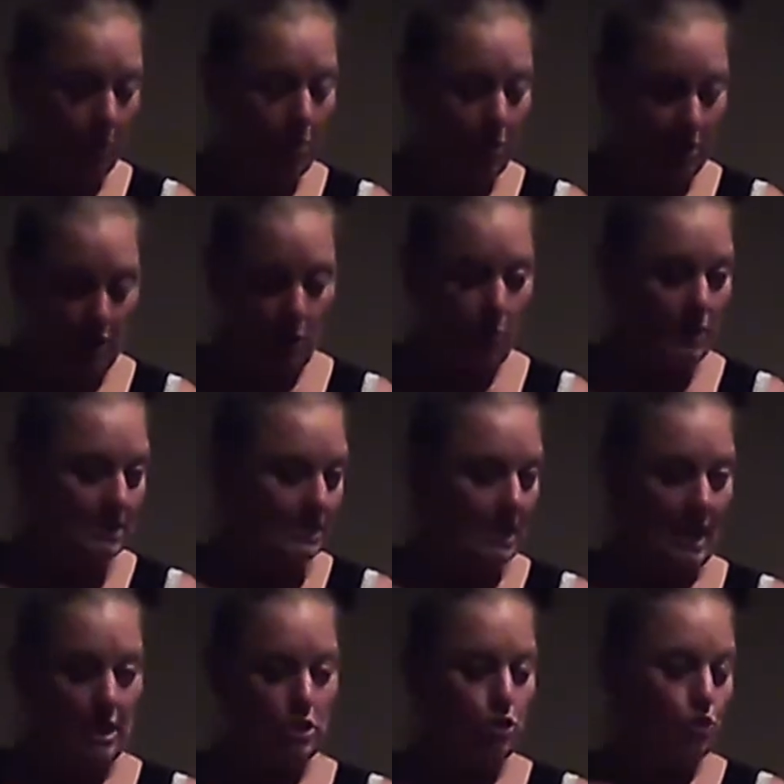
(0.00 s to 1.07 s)
prettier ones that
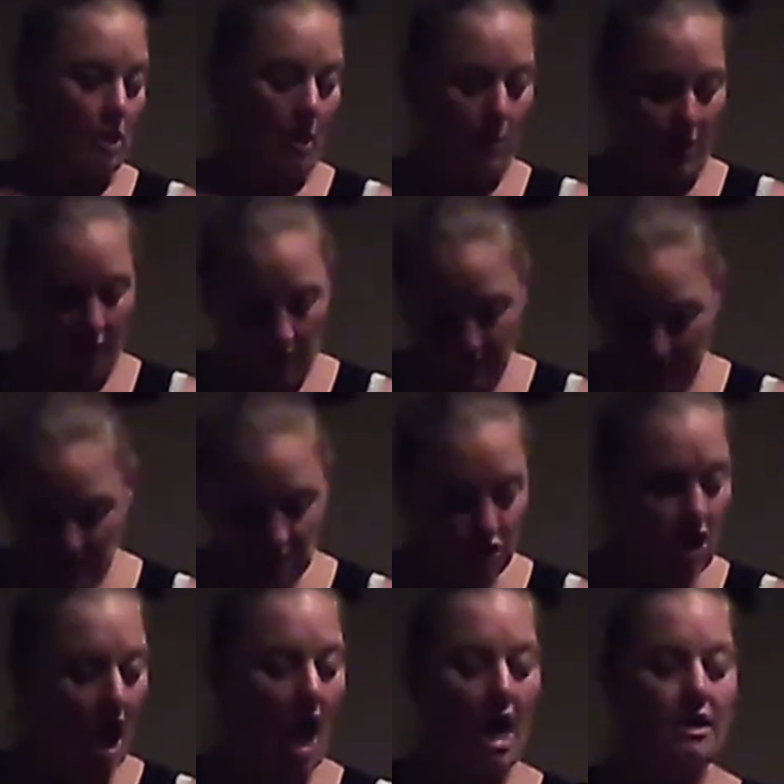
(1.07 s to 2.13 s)
I do not wear. These are
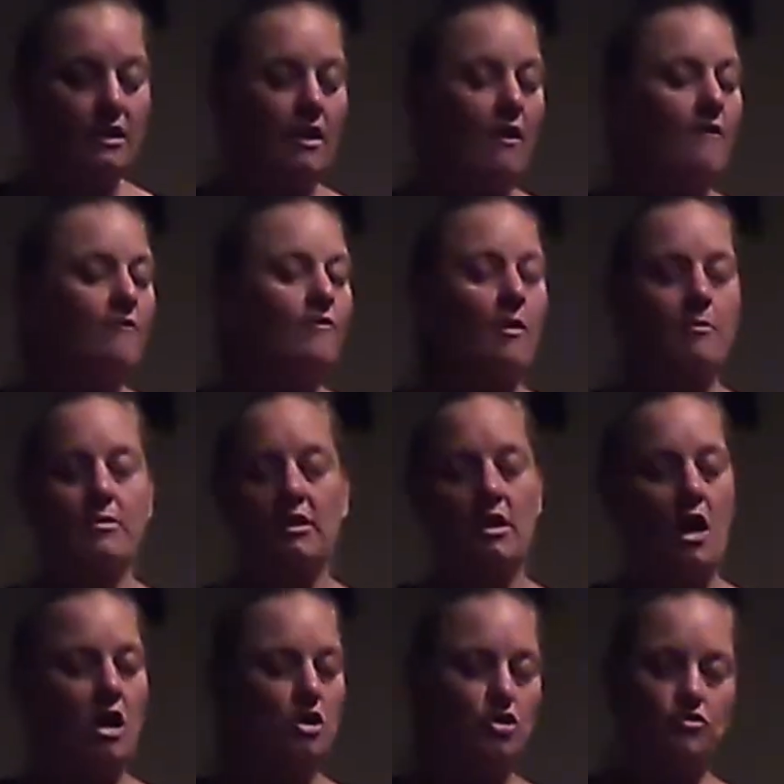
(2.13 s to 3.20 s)
not from the
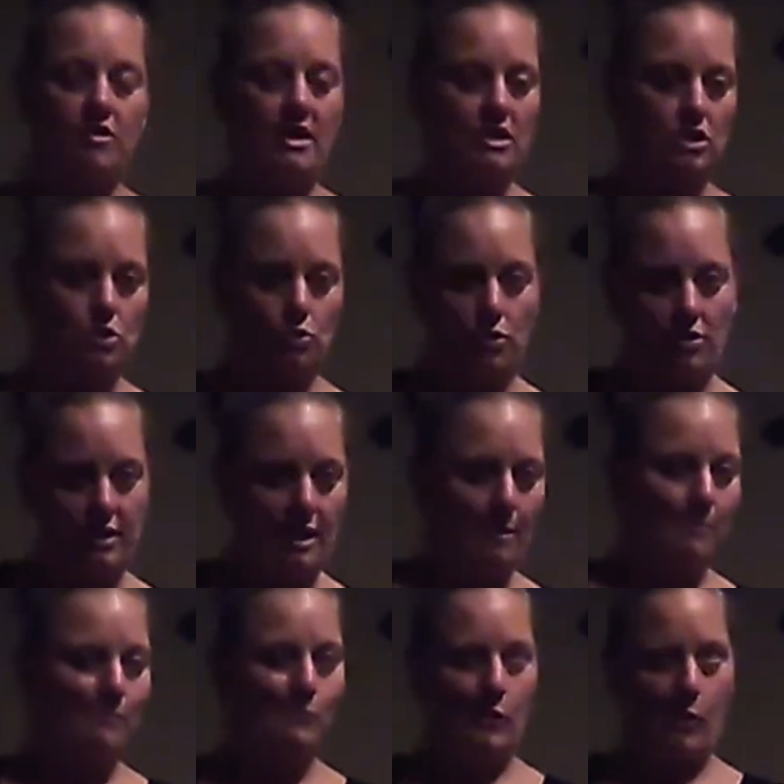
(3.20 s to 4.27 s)
lingerie store
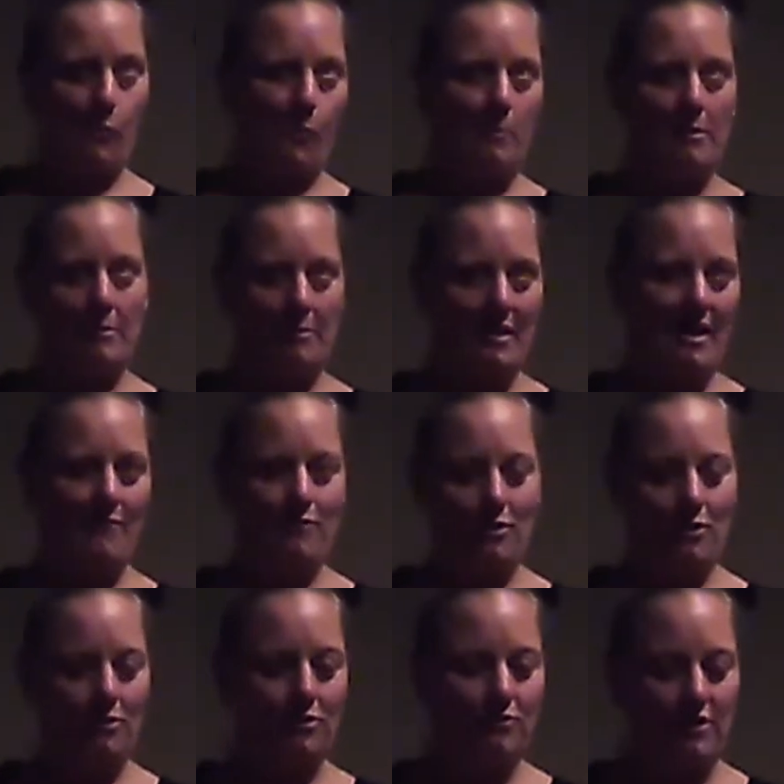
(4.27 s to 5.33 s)
that women buy for
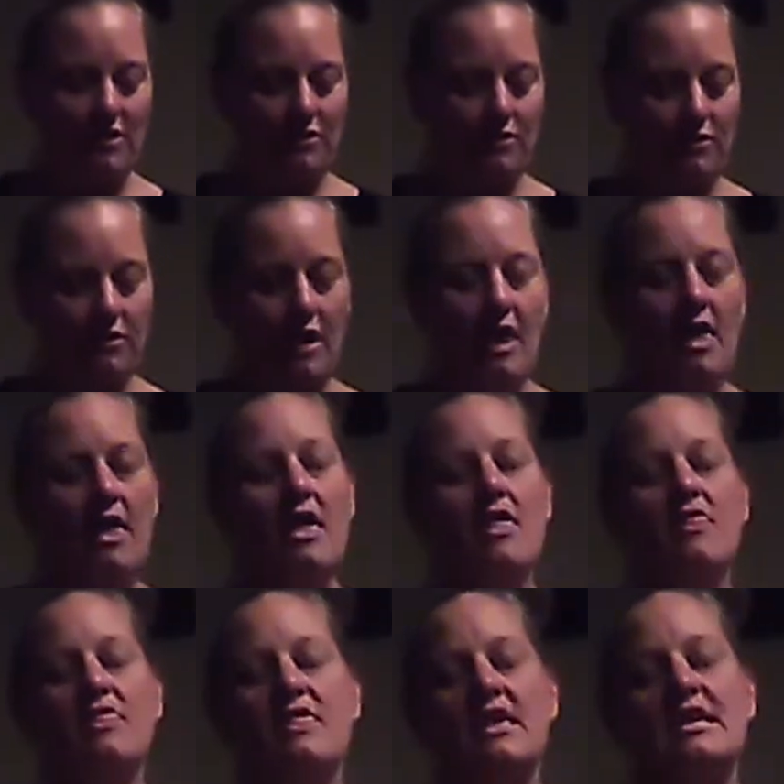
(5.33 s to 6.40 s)
those reasons.
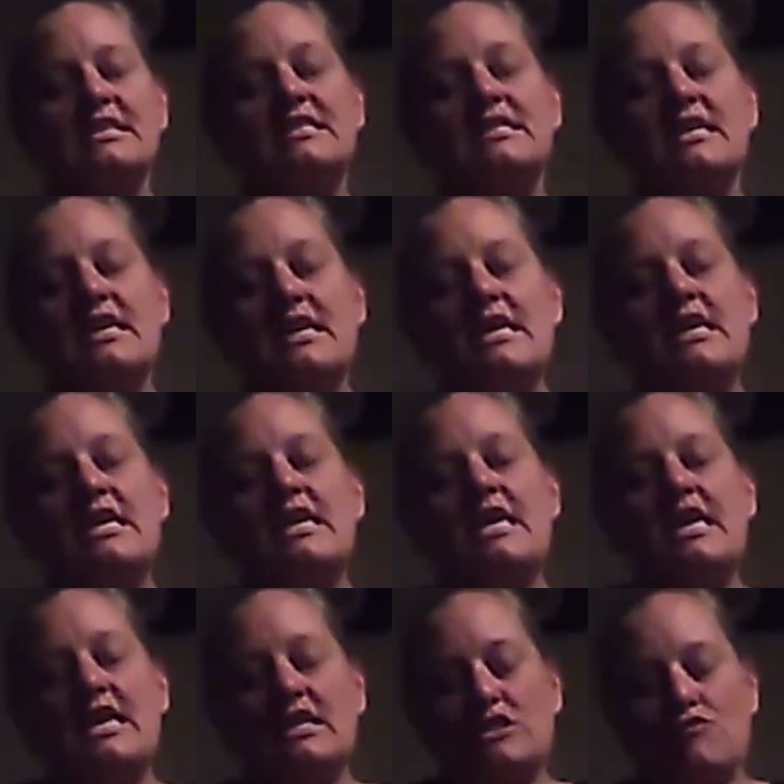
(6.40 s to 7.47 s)
This
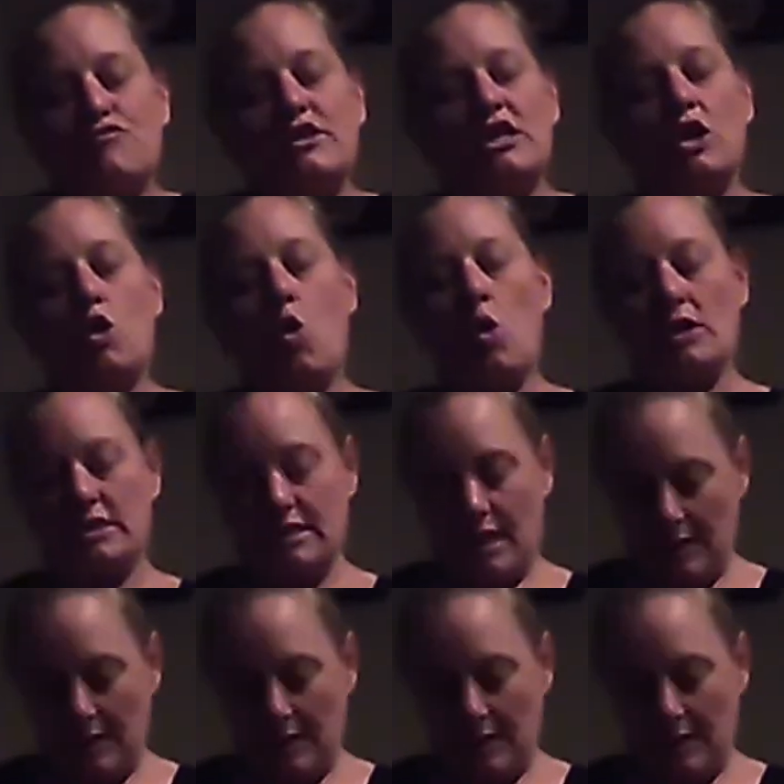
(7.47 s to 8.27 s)
is a real corset.